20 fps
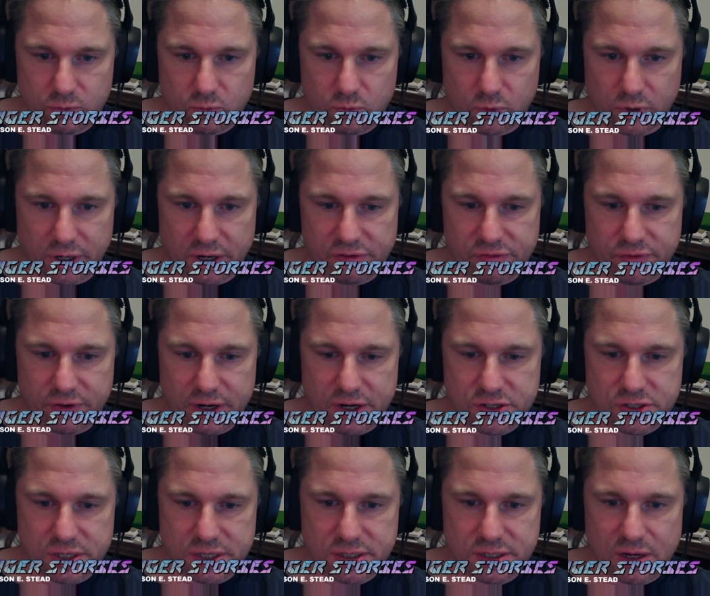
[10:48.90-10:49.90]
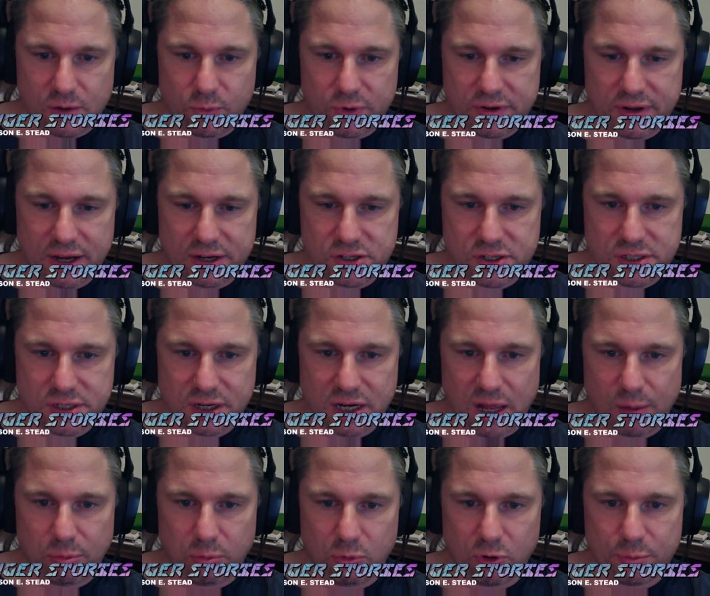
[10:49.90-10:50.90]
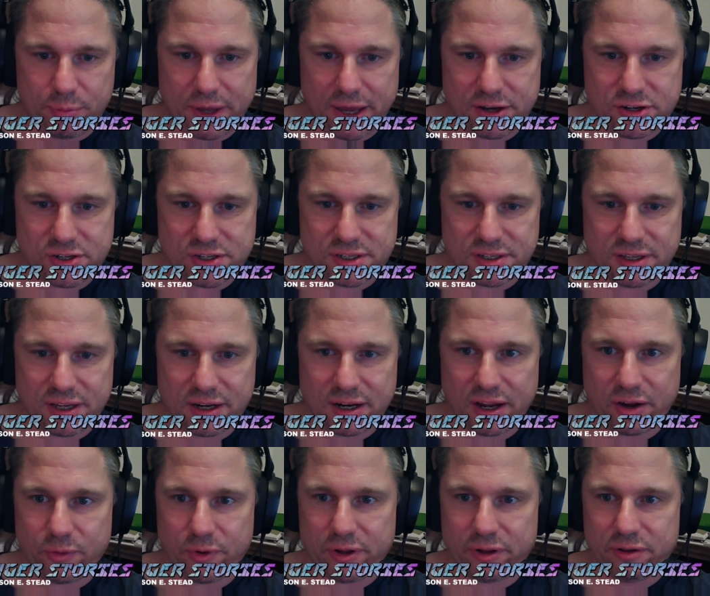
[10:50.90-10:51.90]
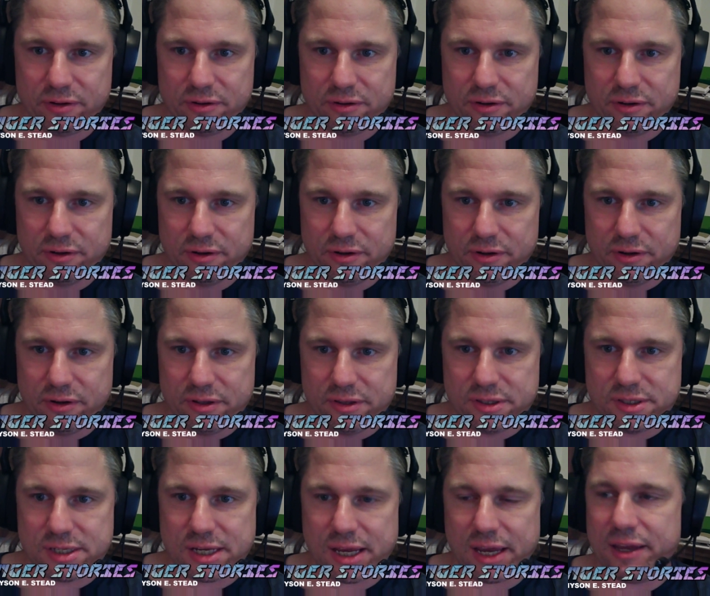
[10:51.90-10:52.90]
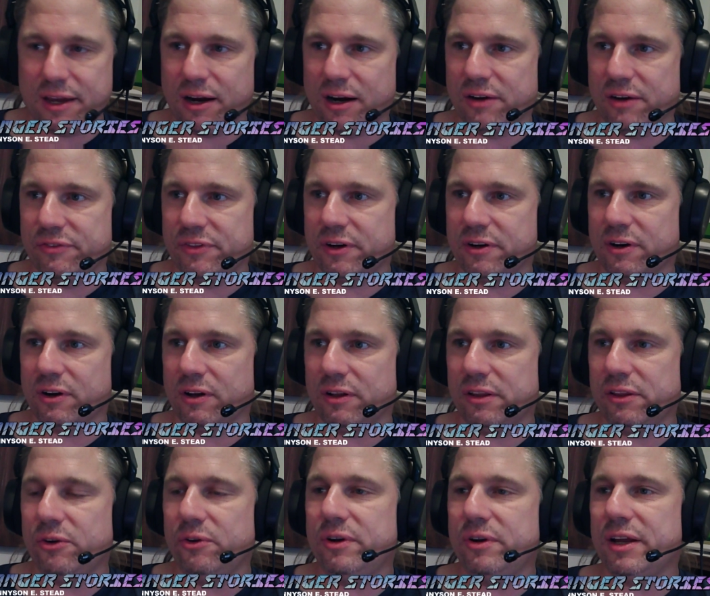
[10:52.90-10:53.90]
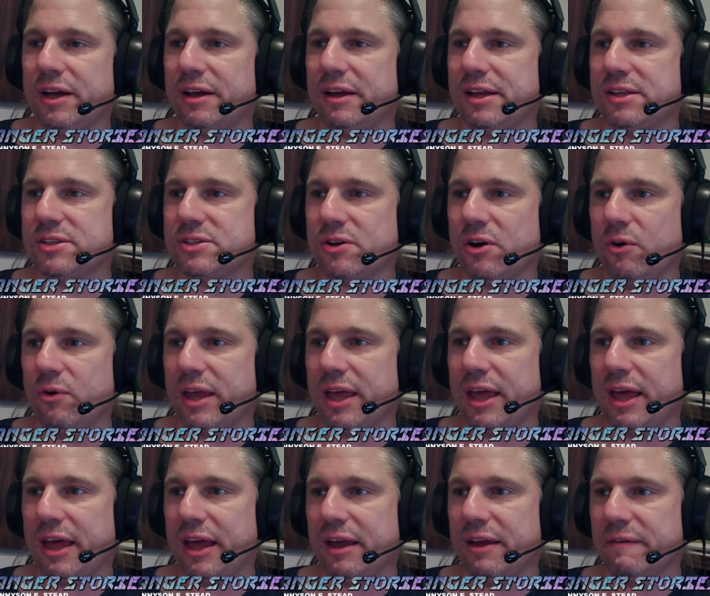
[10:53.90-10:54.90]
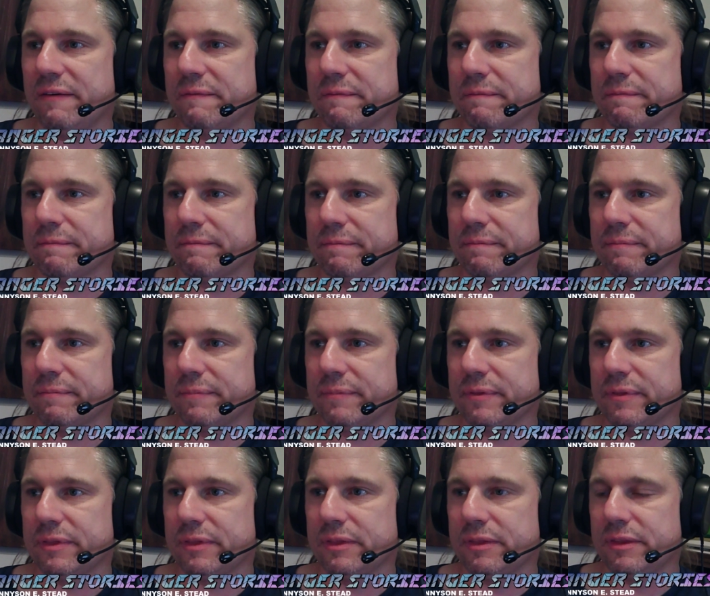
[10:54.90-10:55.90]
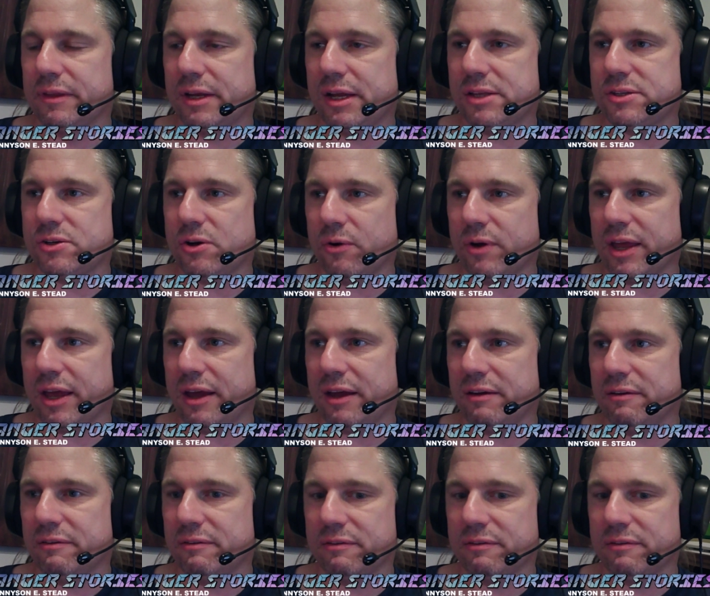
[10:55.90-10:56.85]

we're going to finish this up. We've got just a couple more pages, and then I will take care of the girl. Luna, it's okay. It's okay.